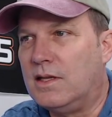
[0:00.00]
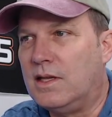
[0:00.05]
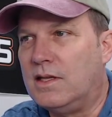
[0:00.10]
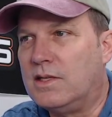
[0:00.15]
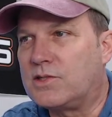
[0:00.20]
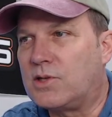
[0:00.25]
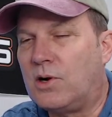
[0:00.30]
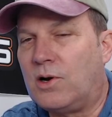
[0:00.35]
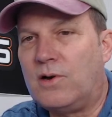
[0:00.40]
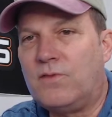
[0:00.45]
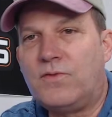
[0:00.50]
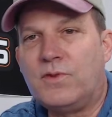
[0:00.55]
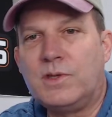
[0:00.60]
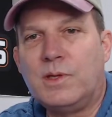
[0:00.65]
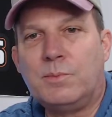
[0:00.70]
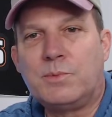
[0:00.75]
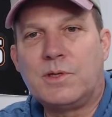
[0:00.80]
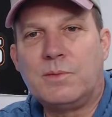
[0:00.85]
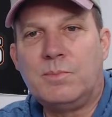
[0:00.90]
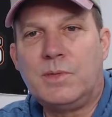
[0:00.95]
it's hard for
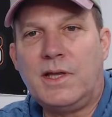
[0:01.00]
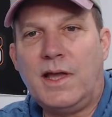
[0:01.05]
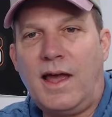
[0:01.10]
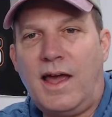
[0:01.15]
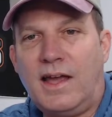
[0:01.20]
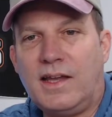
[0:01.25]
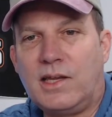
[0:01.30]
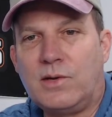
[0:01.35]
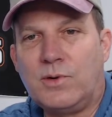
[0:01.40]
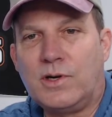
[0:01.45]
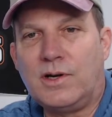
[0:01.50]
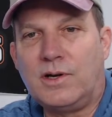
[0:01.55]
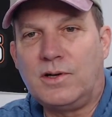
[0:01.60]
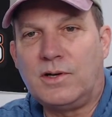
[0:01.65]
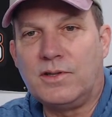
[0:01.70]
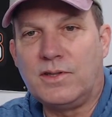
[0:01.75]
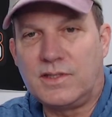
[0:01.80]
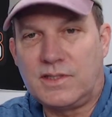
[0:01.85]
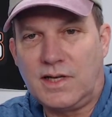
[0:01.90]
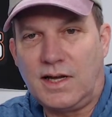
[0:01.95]
them to be accurate
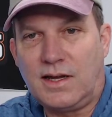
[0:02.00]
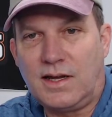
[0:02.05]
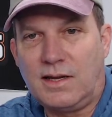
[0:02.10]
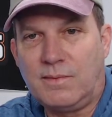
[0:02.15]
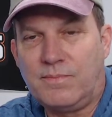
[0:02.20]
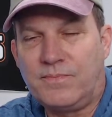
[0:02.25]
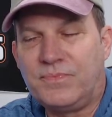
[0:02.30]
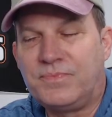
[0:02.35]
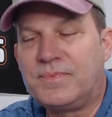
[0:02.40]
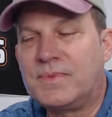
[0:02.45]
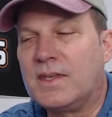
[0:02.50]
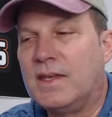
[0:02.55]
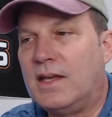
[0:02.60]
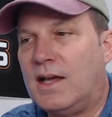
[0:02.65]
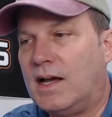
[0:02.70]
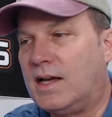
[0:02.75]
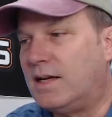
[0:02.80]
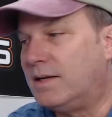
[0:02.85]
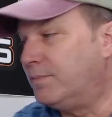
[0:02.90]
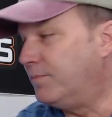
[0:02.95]
all the time.
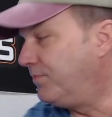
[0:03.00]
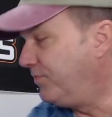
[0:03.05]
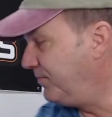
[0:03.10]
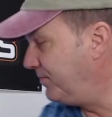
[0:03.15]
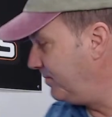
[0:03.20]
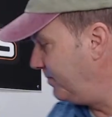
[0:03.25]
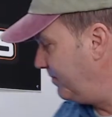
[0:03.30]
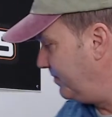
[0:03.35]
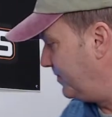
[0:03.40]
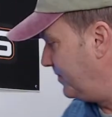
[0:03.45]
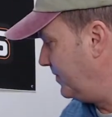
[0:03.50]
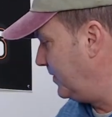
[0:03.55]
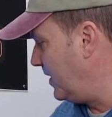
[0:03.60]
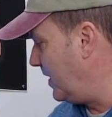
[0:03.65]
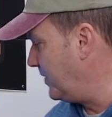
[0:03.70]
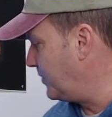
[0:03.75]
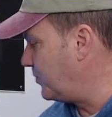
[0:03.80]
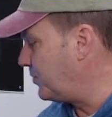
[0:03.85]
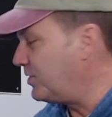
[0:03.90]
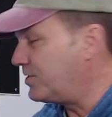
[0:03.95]

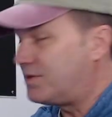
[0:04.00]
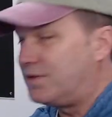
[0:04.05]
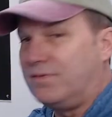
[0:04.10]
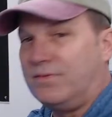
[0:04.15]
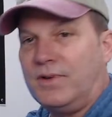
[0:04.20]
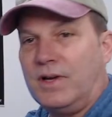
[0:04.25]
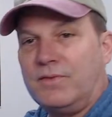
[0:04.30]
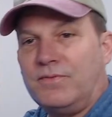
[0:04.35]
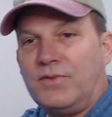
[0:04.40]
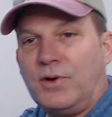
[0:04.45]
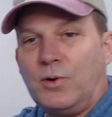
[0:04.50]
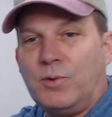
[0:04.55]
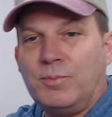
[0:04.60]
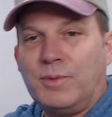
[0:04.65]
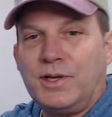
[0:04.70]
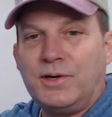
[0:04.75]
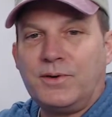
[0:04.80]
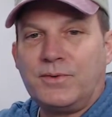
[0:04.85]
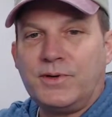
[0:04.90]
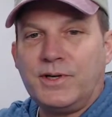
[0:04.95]
I trust a
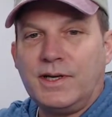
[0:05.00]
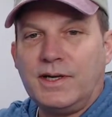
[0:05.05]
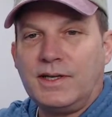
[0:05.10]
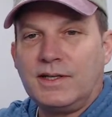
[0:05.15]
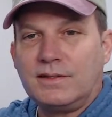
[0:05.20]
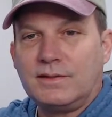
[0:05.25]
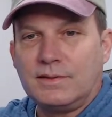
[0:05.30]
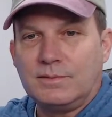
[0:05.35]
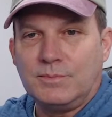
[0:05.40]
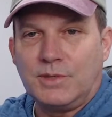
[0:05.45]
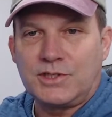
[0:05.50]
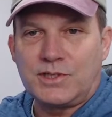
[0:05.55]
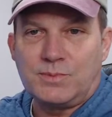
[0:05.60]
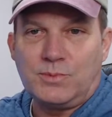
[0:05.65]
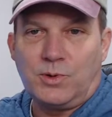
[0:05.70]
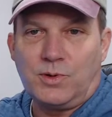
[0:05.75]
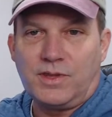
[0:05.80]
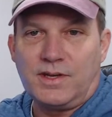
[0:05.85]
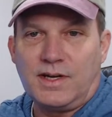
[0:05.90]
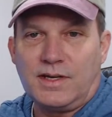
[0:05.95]
voltmeter reading much
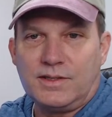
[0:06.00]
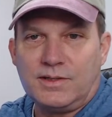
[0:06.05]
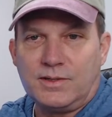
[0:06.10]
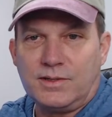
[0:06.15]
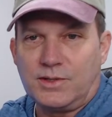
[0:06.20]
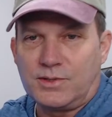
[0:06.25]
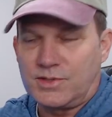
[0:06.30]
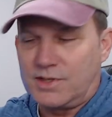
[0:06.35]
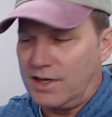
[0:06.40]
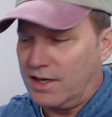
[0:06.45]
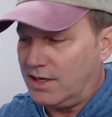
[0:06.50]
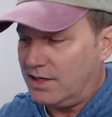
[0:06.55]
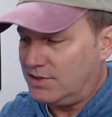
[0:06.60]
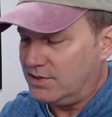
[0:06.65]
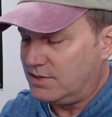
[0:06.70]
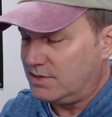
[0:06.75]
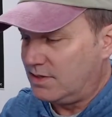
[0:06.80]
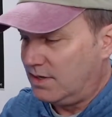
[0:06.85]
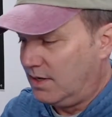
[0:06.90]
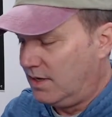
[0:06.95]
more than I do those
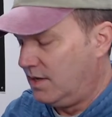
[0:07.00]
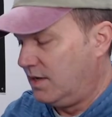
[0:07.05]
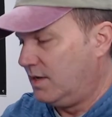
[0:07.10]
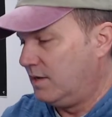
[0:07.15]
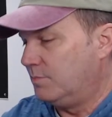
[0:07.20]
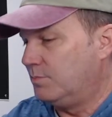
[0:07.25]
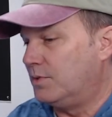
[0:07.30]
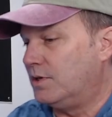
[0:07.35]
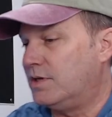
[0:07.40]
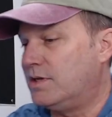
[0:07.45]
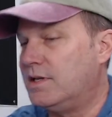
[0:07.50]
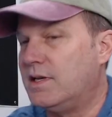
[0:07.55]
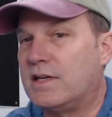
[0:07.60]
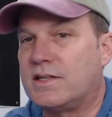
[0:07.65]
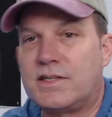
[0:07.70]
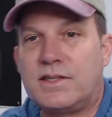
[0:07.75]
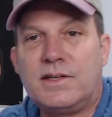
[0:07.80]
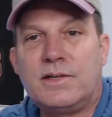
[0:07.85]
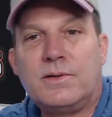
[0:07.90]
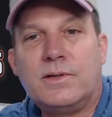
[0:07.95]
gauges. But
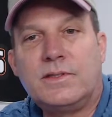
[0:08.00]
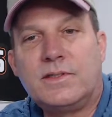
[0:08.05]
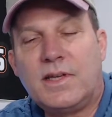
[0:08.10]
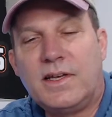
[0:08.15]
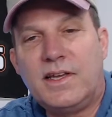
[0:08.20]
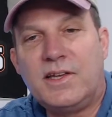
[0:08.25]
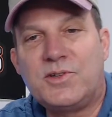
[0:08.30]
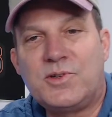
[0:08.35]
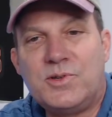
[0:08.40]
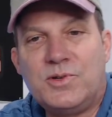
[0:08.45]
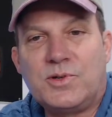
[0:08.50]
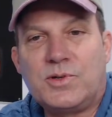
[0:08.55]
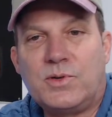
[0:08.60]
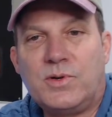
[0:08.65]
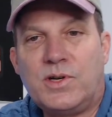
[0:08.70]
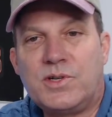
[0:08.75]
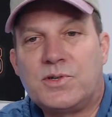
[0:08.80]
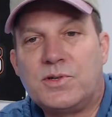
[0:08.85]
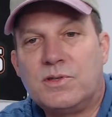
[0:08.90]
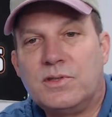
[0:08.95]
yes, there, to answer your
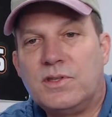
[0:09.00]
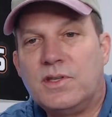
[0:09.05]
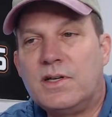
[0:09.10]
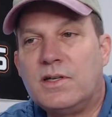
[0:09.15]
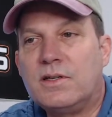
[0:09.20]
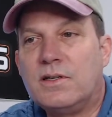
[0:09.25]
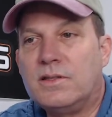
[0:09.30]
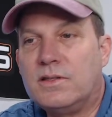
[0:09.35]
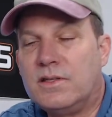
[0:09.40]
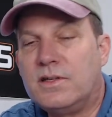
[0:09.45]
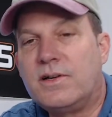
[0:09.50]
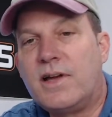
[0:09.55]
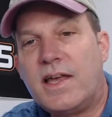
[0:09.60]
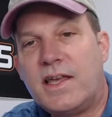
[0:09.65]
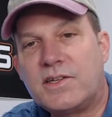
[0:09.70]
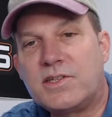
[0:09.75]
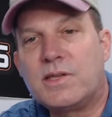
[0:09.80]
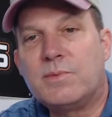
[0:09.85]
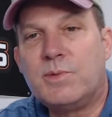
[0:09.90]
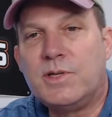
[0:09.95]
question, there
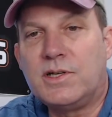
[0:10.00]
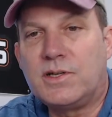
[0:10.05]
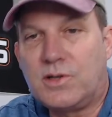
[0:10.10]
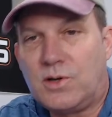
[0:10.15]
has to be a